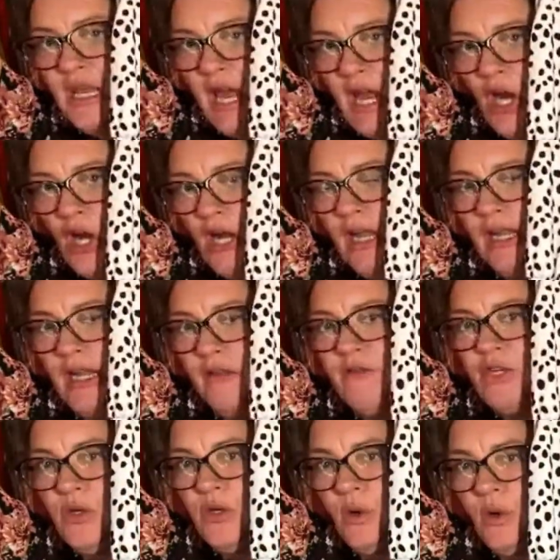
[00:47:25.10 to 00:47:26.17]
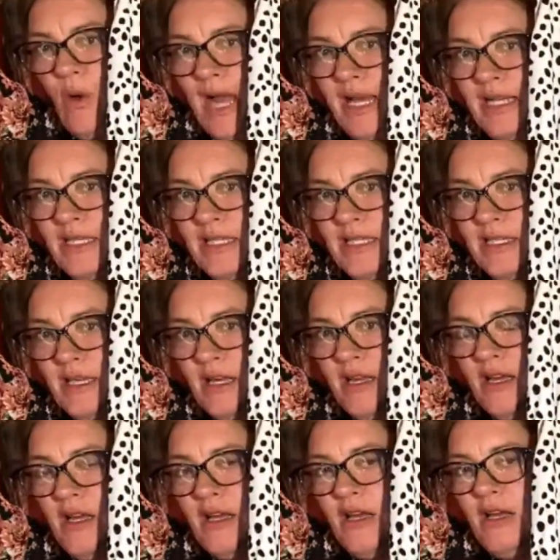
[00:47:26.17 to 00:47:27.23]
there and gives you a waist?
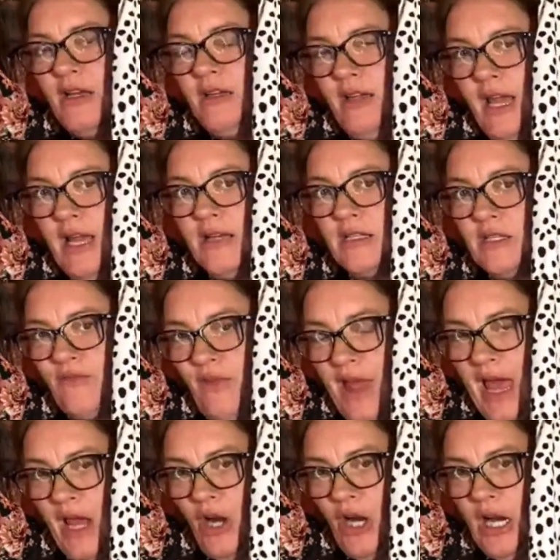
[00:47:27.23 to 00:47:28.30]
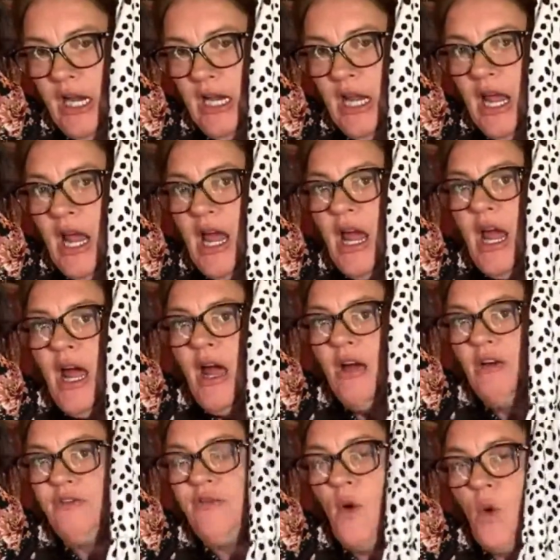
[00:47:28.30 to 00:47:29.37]
Yes, flattering.
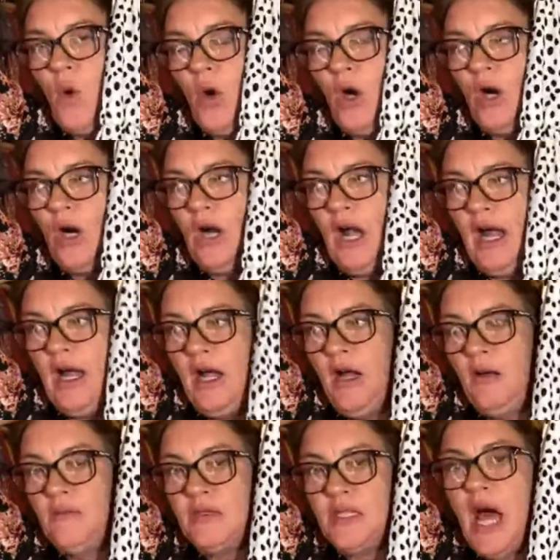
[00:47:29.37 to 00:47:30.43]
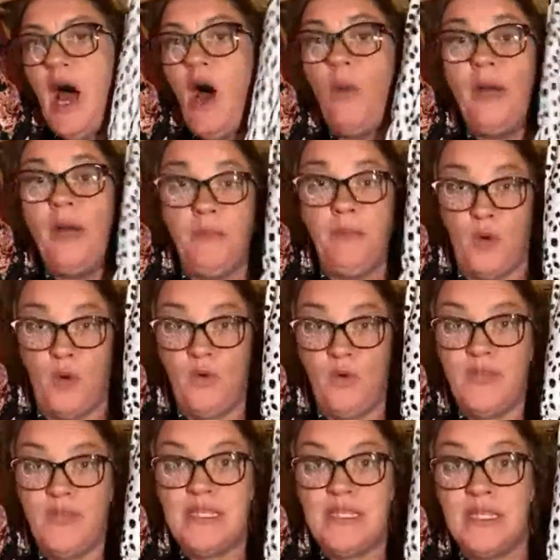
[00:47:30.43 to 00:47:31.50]
For tall people,
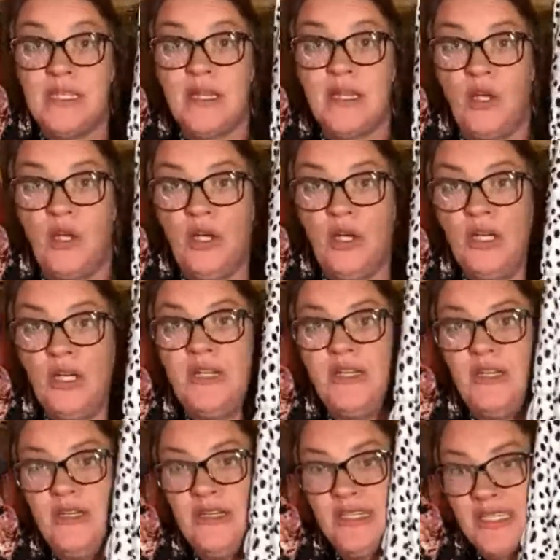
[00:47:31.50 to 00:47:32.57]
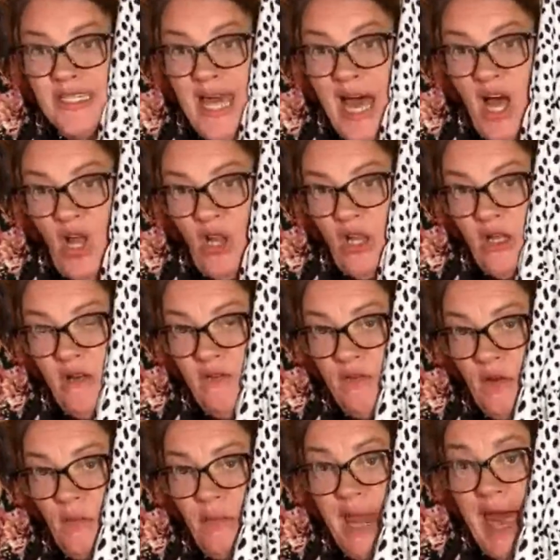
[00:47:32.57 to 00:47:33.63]
this is a good style of
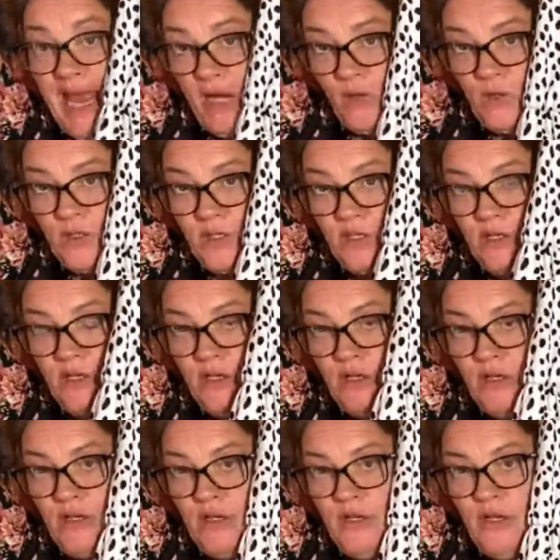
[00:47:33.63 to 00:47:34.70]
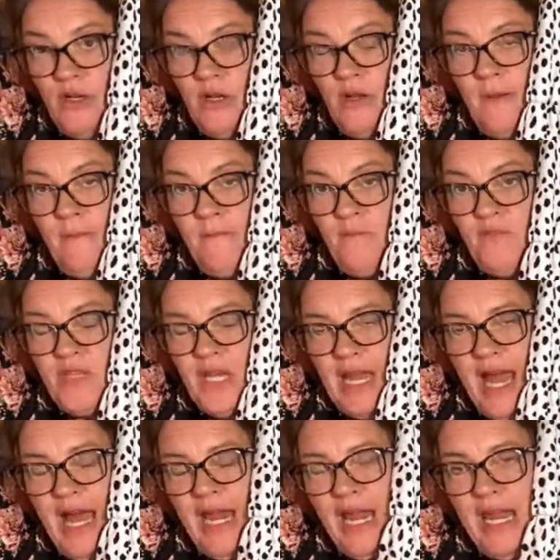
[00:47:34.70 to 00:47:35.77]
blouse to
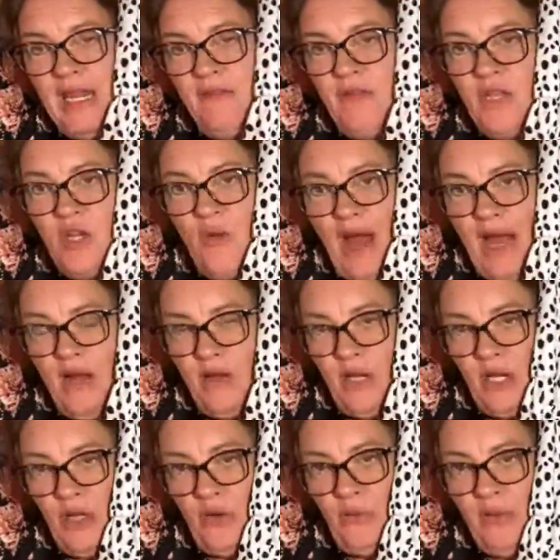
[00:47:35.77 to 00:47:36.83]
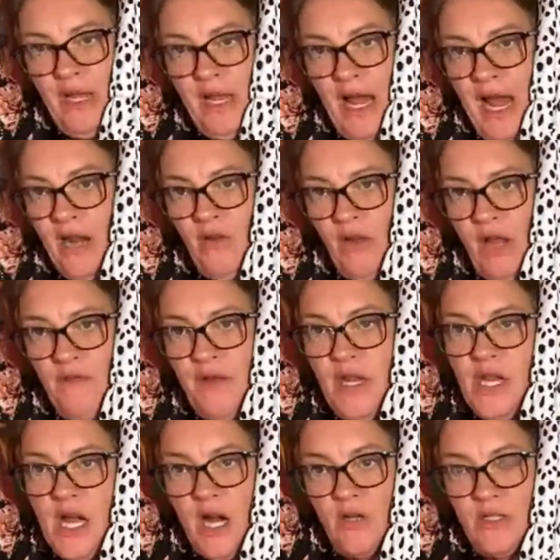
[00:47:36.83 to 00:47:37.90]
kind of even you out a little bit. I don't know if any
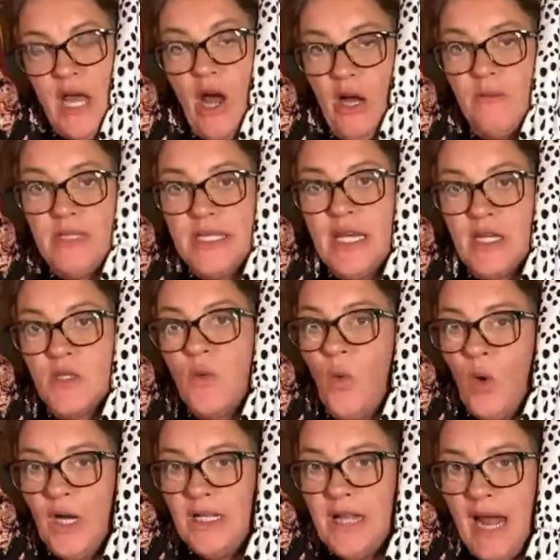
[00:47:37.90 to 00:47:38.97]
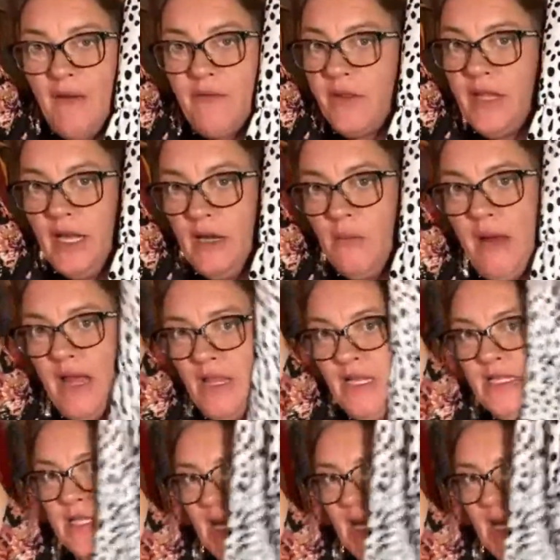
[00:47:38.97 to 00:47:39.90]
of y'all are tall. I'm 6'1". I have to think about these